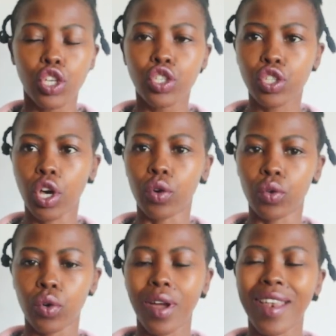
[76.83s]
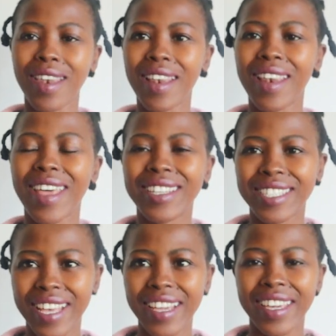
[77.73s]
So
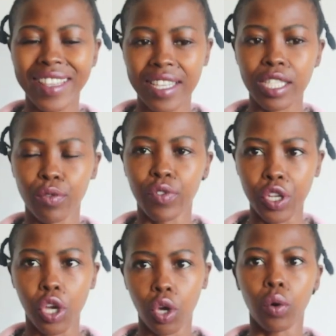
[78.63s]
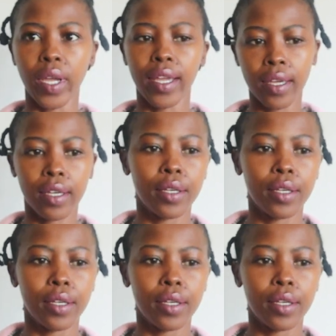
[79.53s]
let's get this video going.